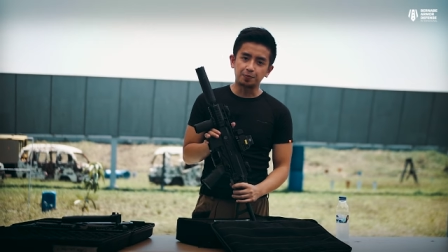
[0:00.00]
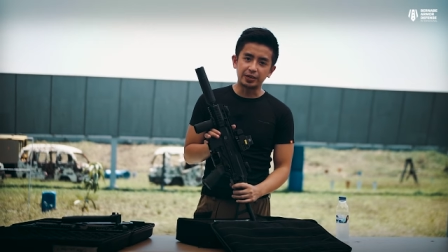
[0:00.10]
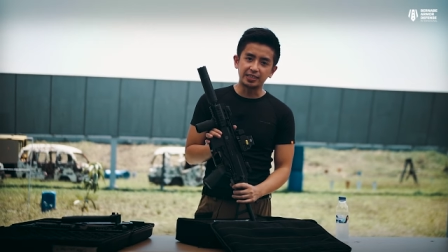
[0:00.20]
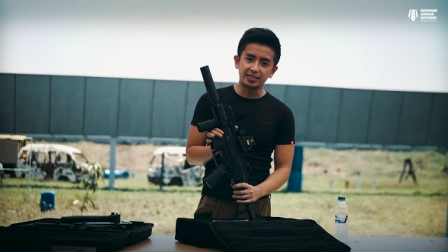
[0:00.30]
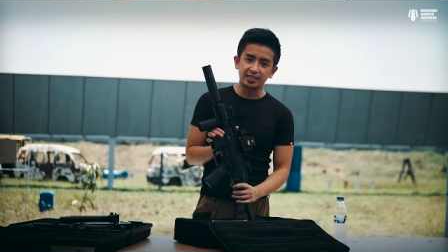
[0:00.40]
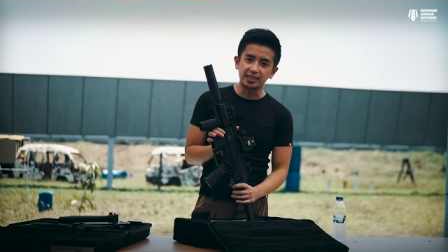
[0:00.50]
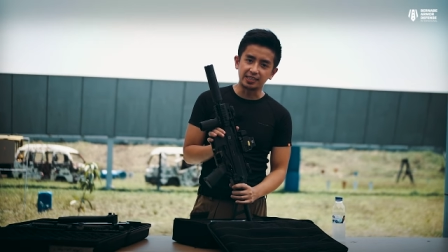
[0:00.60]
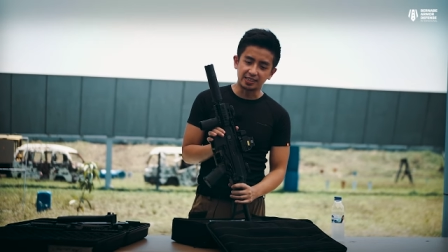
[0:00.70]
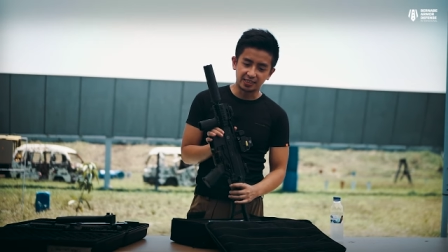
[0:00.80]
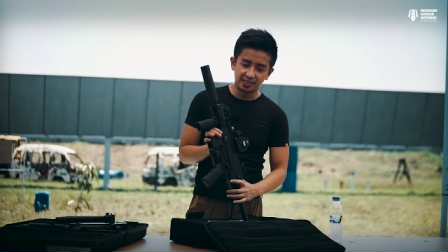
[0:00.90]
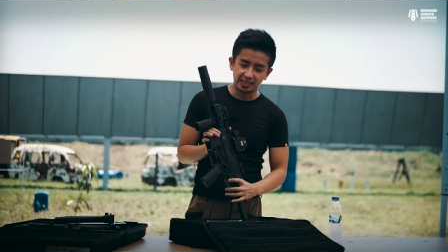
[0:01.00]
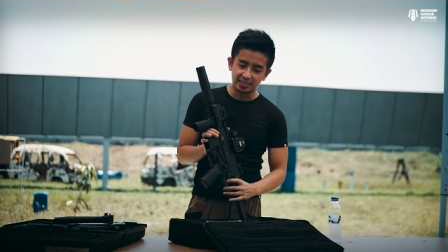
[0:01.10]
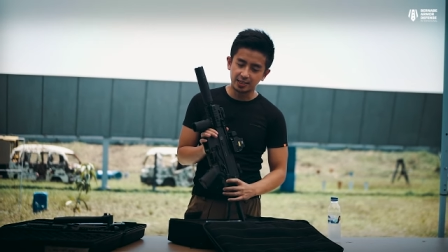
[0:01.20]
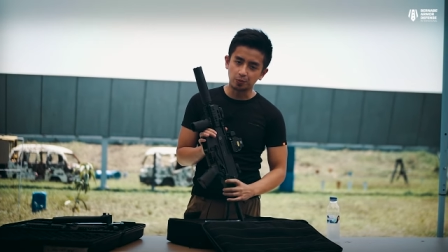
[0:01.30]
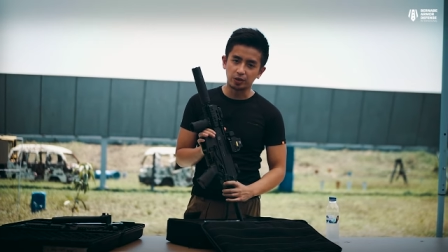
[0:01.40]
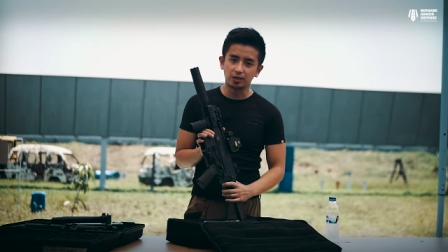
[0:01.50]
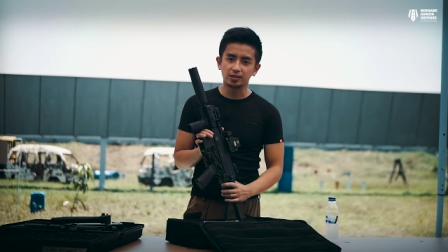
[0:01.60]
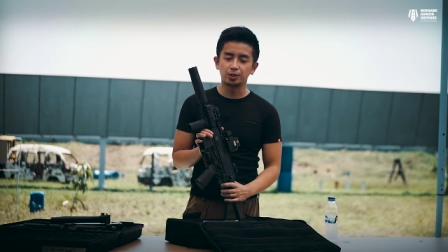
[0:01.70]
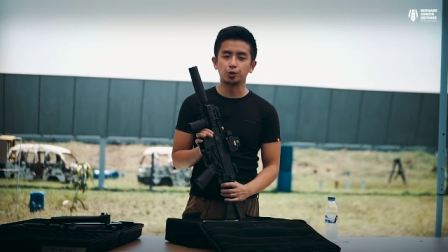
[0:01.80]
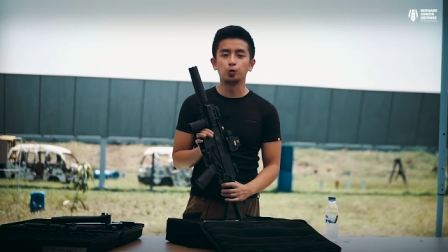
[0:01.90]
A P C is
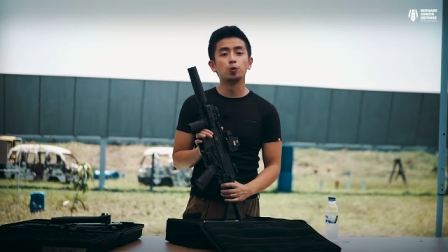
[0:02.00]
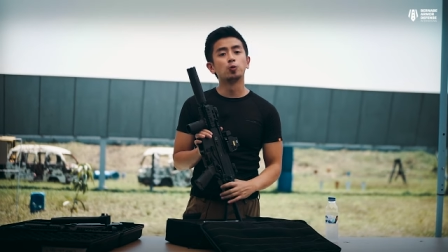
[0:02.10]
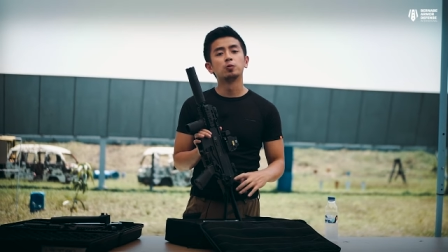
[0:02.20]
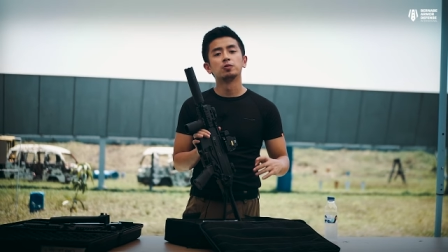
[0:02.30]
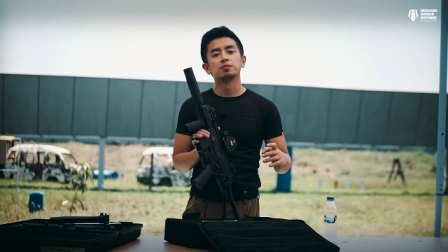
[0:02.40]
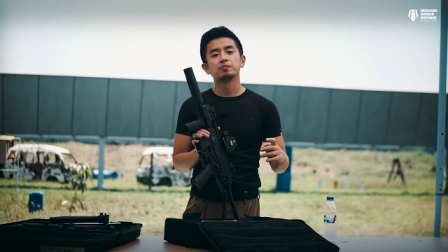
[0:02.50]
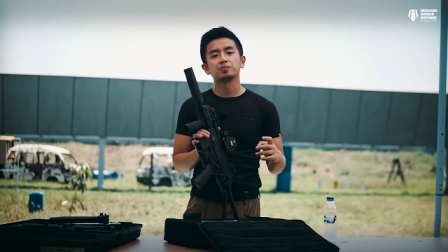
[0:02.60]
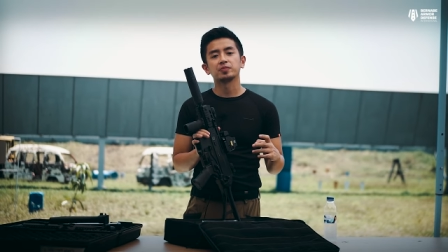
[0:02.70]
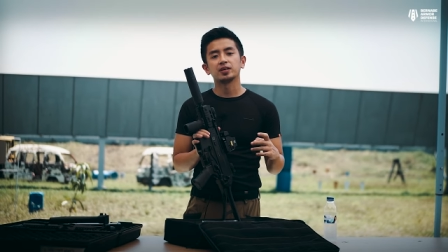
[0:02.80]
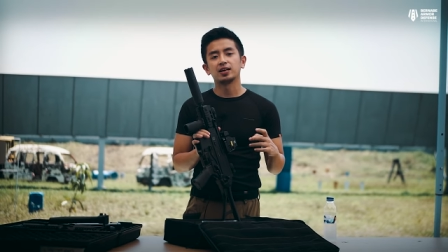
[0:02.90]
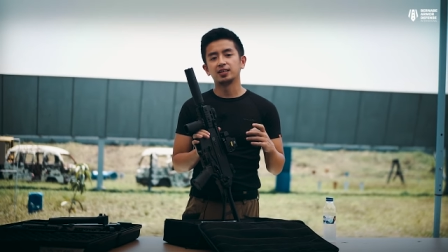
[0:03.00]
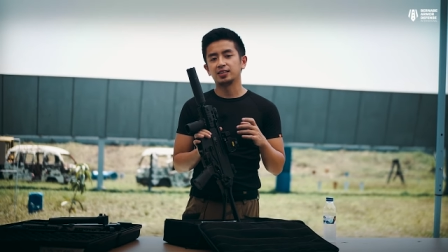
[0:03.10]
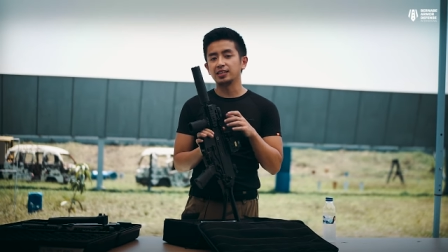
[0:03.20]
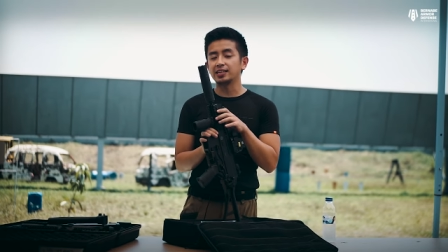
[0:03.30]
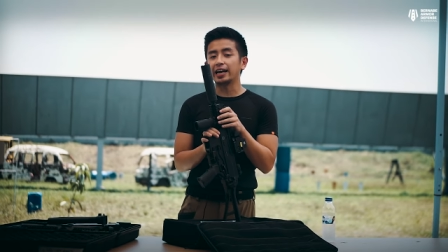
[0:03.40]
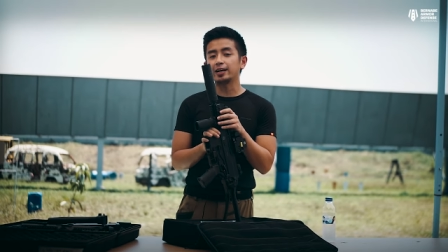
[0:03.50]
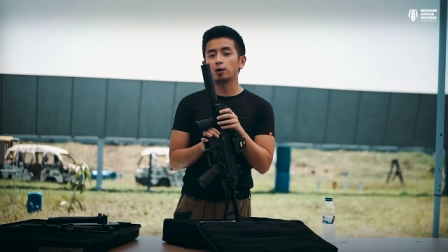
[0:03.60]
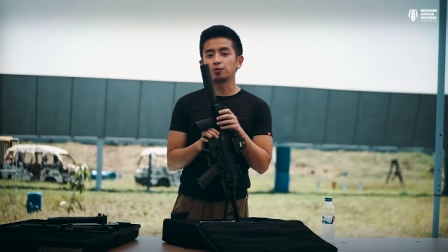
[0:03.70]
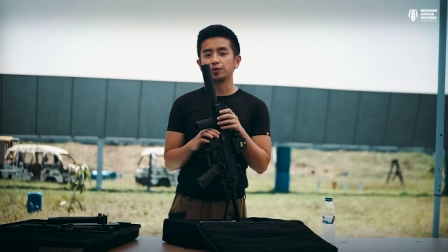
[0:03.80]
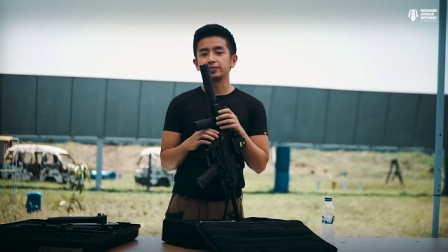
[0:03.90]
similar to the
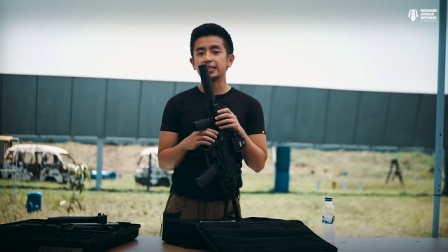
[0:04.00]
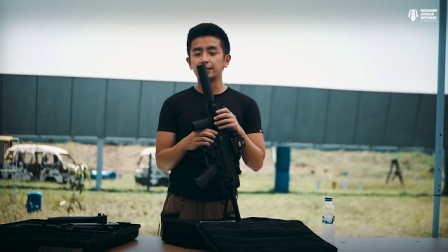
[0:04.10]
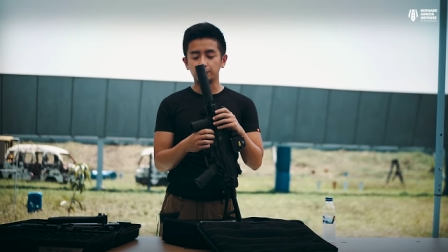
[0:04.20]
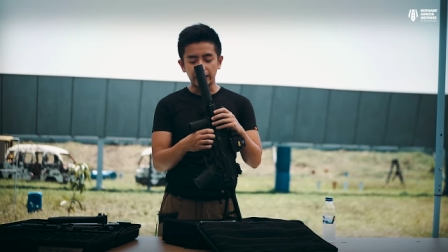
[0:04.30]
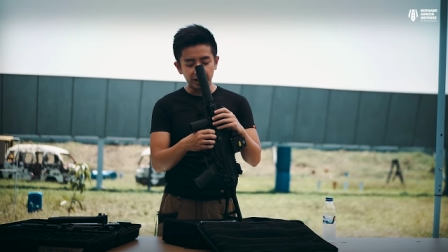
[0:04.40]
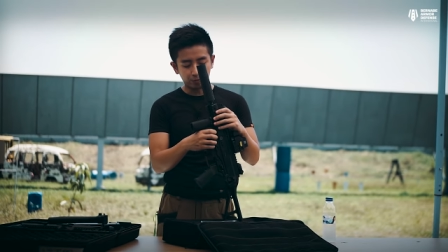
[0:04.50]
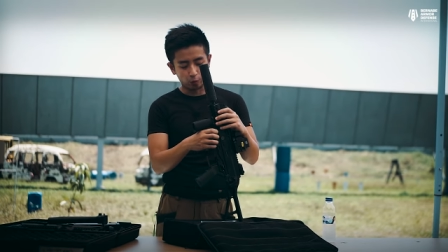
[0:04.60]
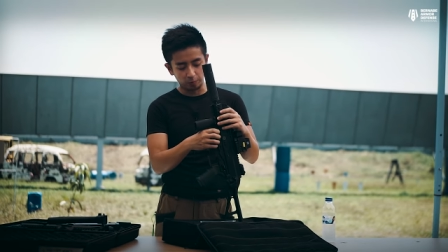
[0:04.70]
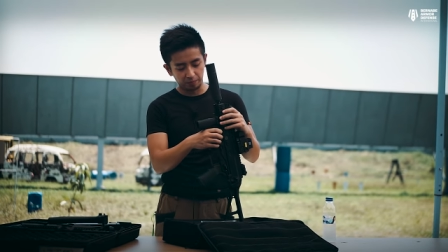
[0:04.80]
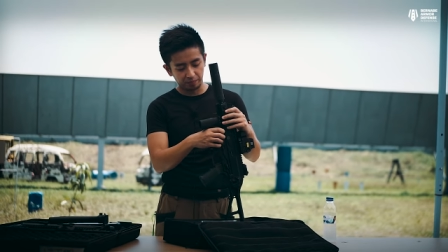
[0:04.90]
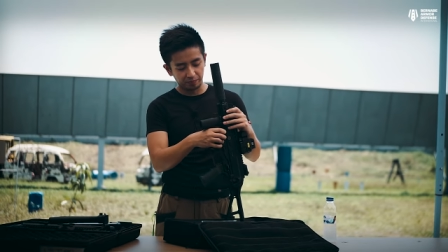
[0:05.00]
A R fifteen platform.